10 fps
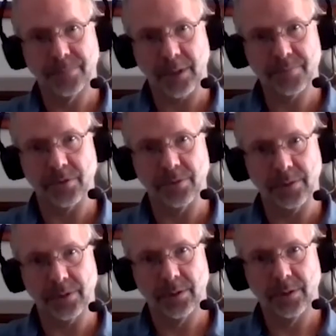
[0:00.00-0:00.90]

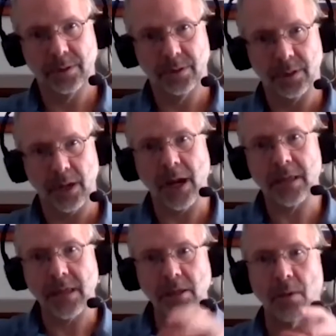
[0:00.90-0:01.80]
absolutely. And
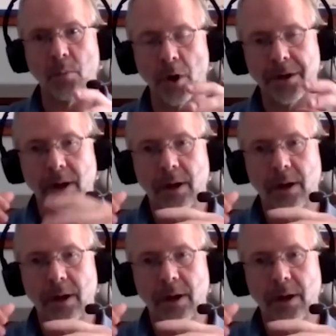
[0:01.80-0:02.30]
okay. I think that what,